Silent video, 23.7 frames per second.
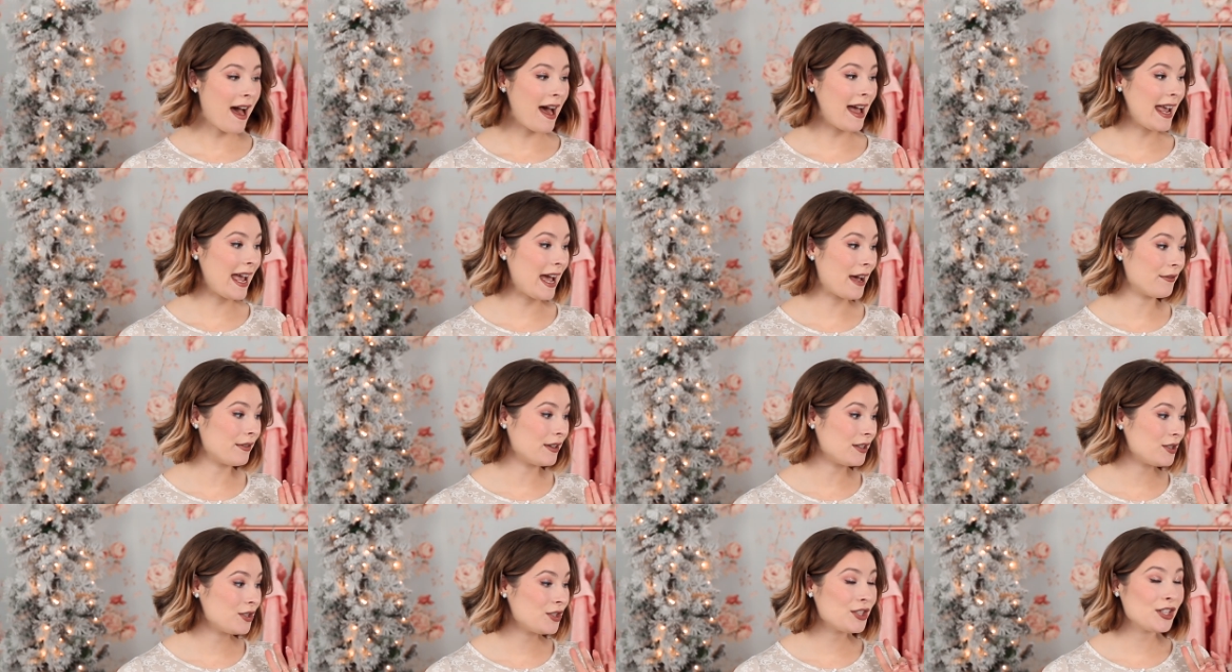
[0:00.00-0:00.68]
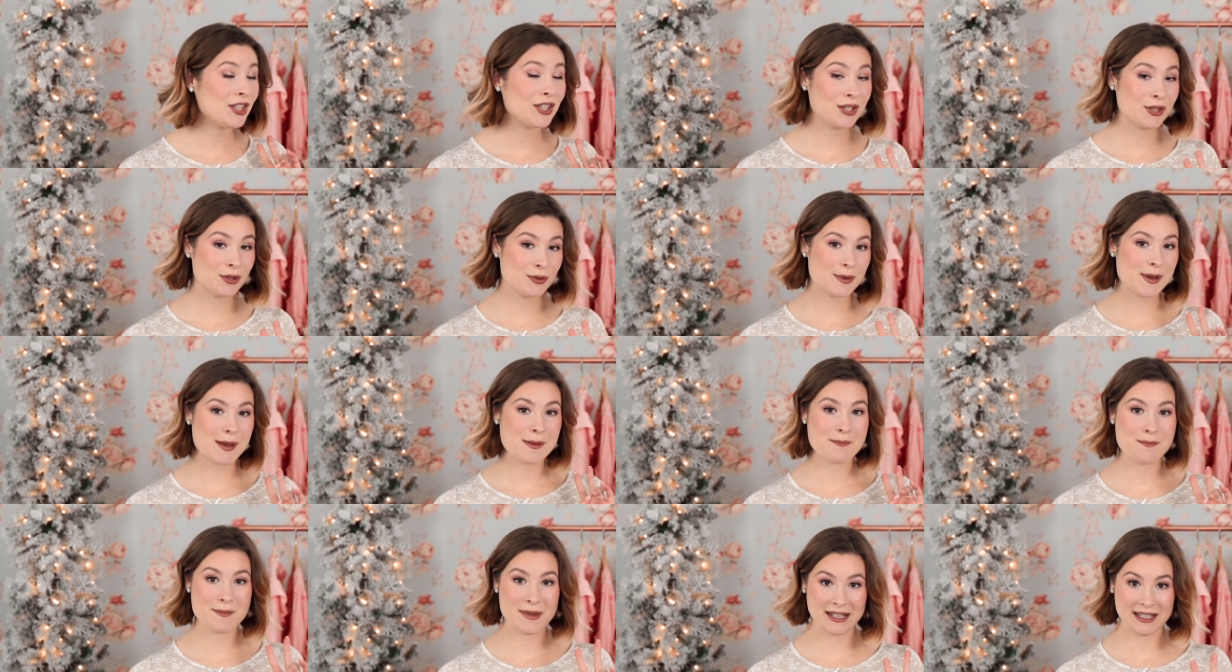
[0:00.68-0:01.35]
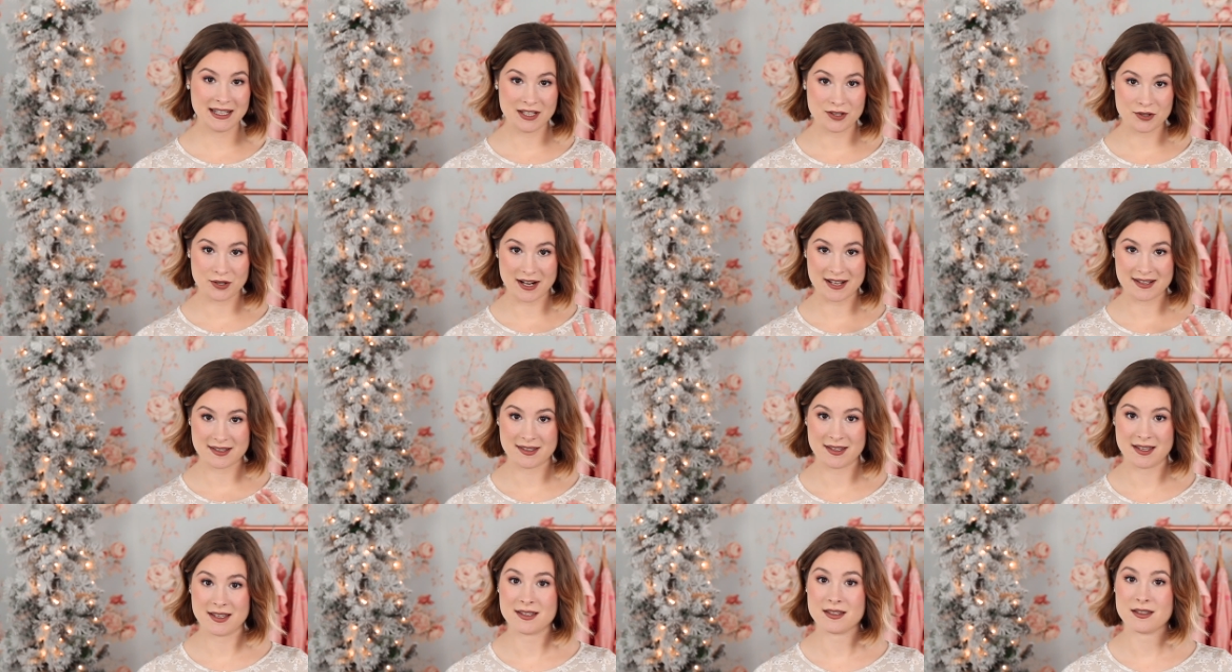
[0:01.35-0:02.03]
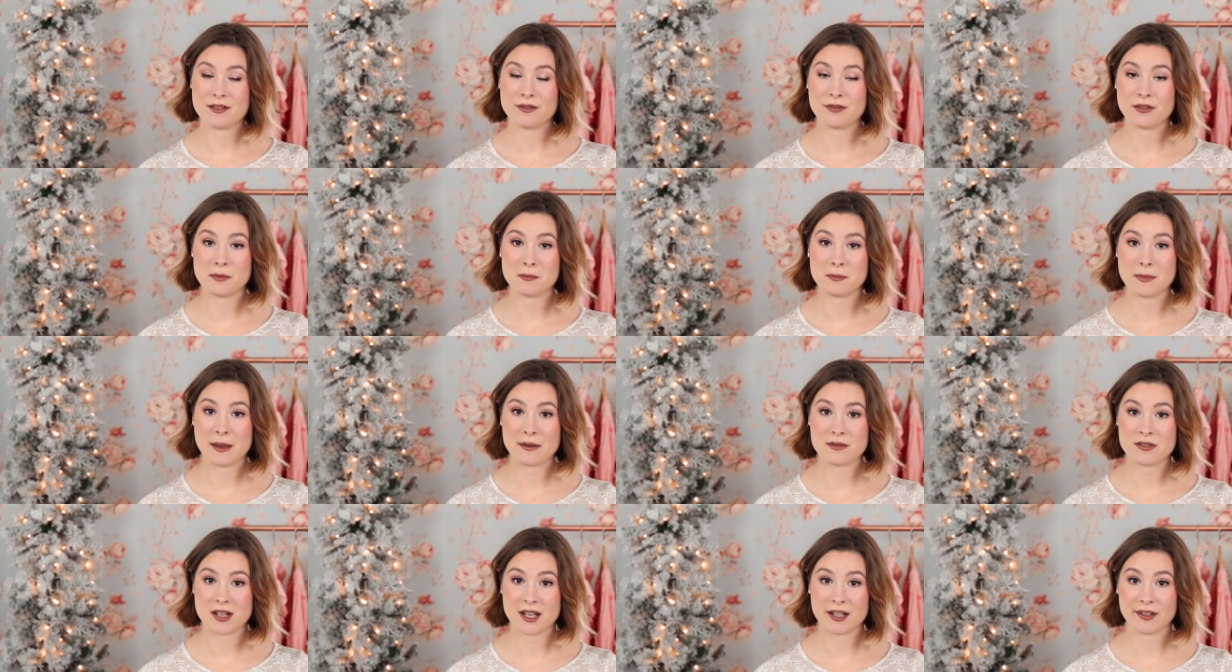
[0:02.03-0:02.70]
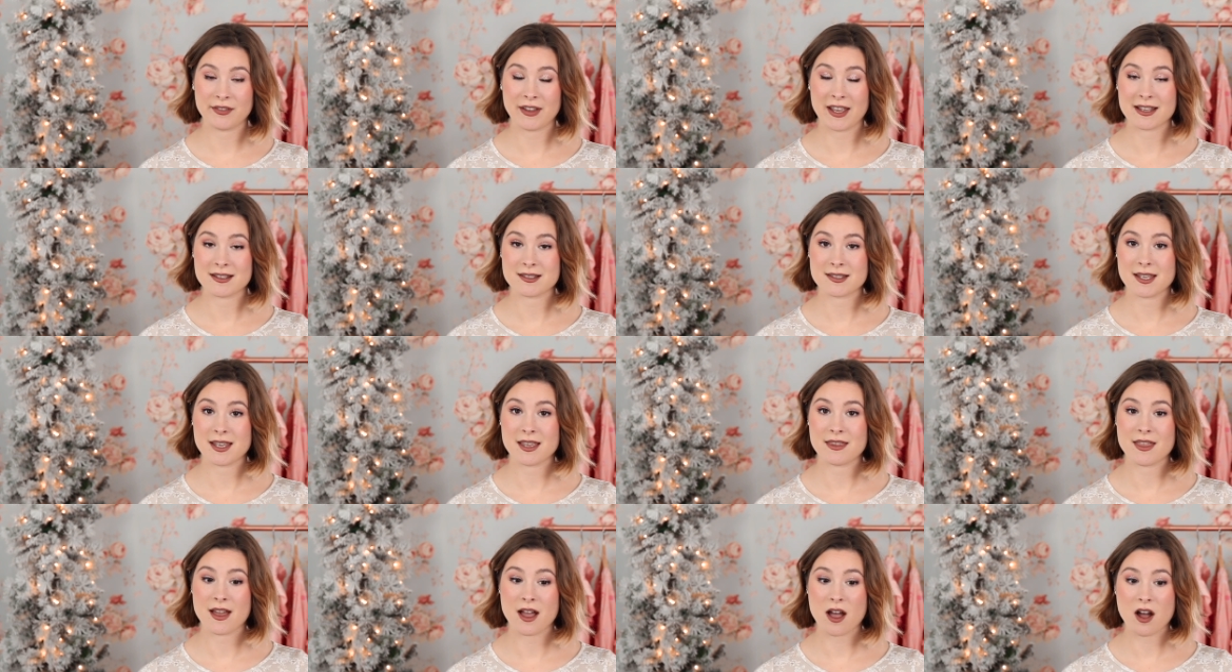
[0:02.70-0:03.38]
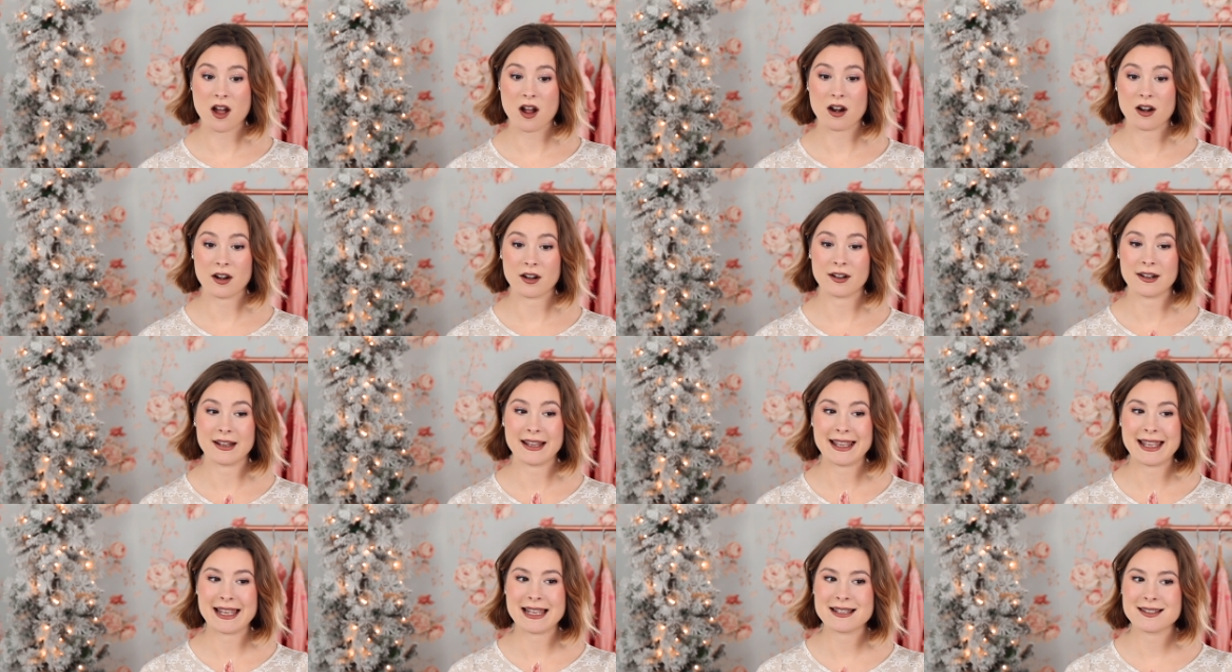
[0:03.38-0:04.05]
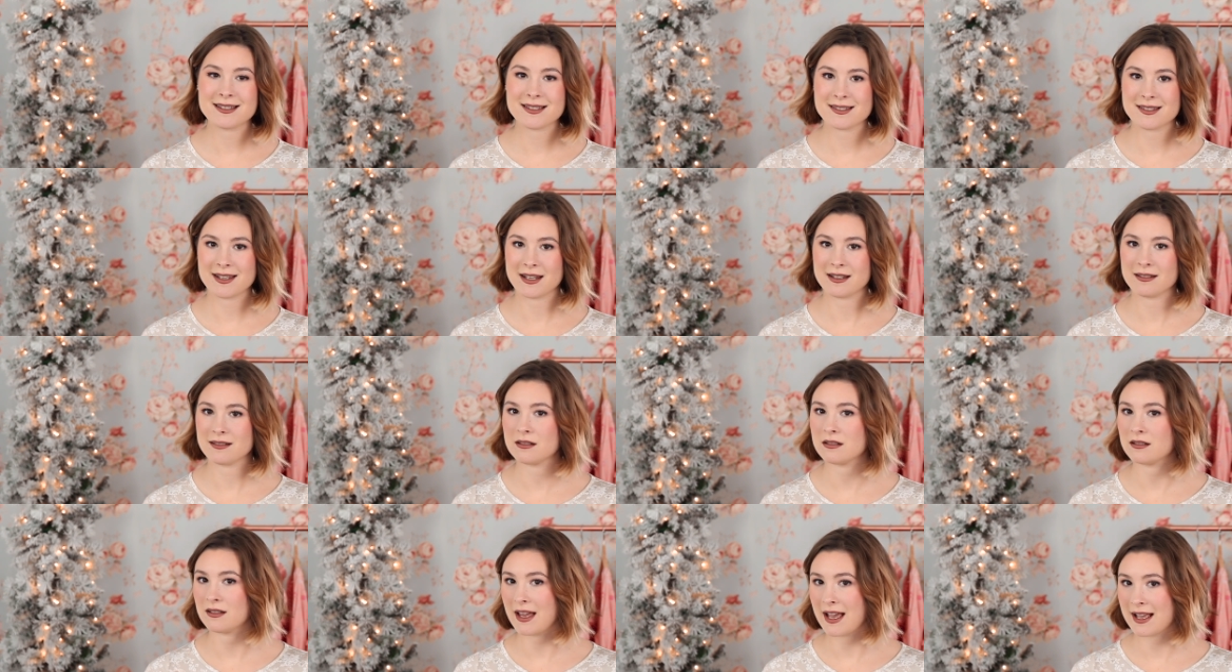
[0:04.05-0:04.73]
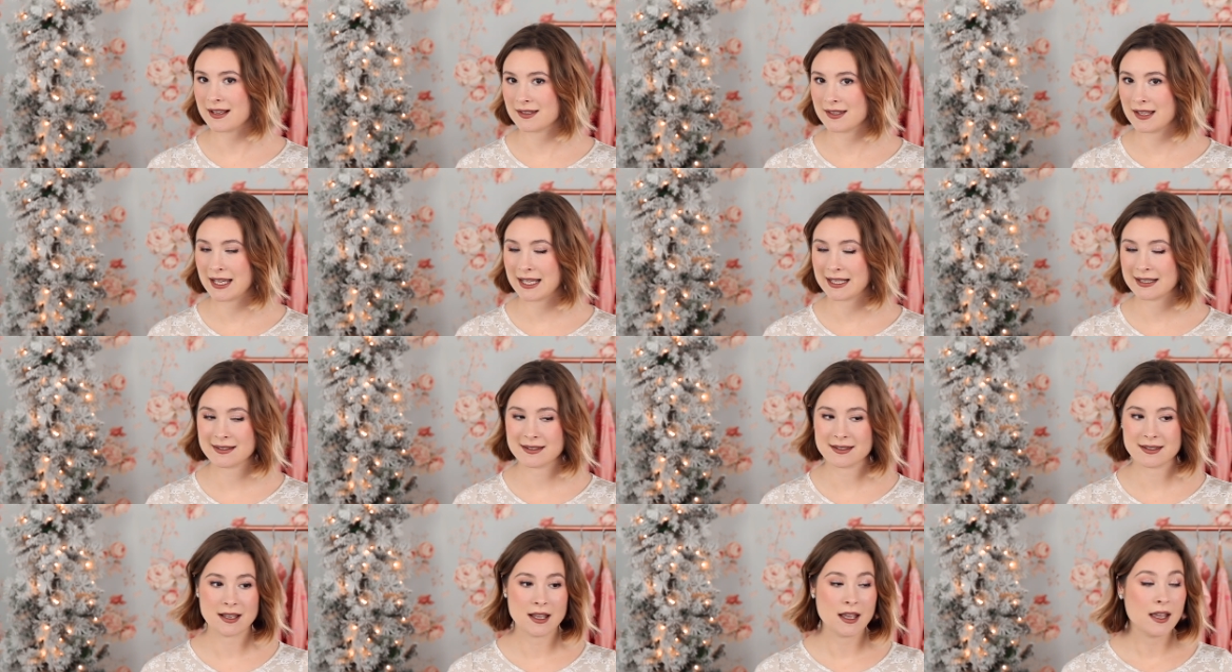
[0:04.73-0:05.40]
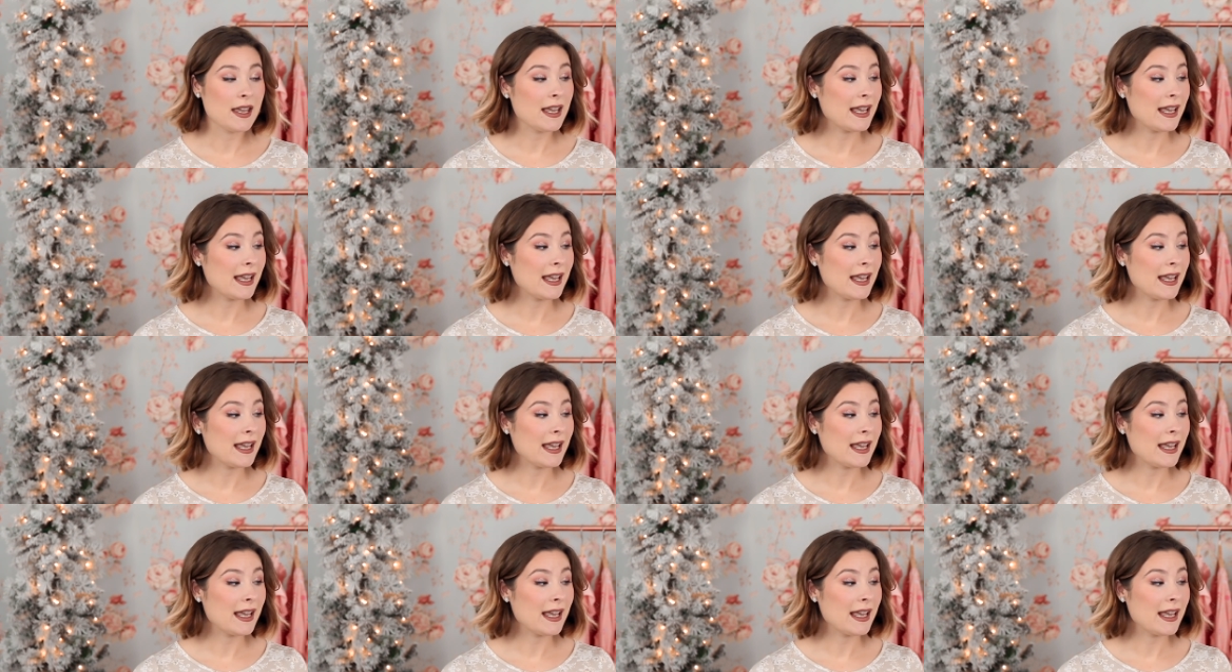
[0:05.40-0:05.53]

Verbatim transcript: I have two mini dresses from LoveShackFancy that are instant classics